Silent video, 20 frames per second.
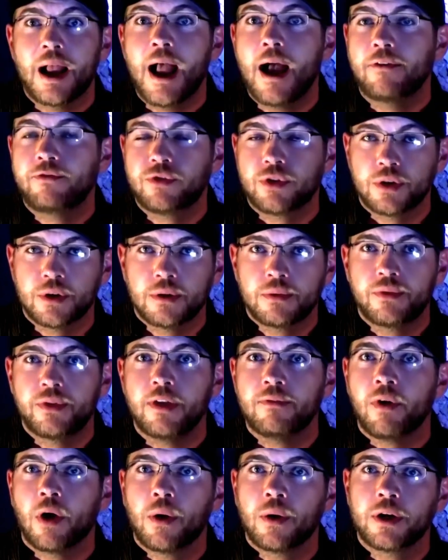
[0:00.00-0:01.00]
After
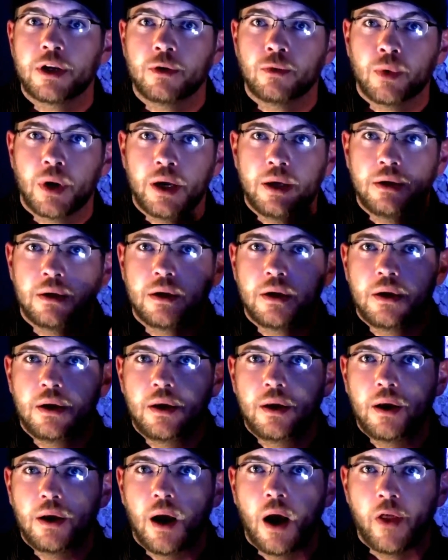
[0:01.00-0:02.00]
they've already read
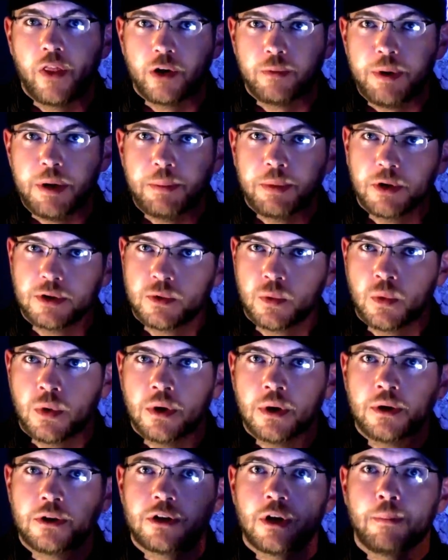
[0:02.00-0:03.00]
other people's
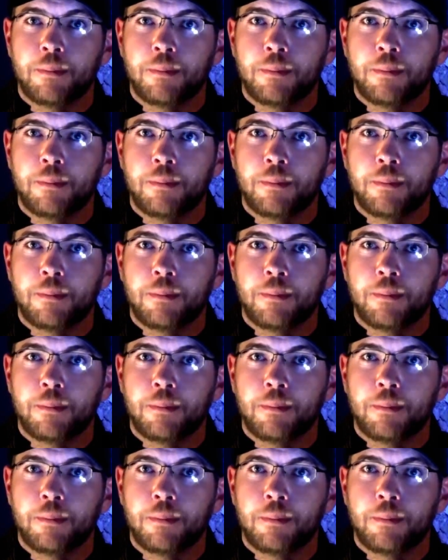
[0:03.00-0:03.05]
words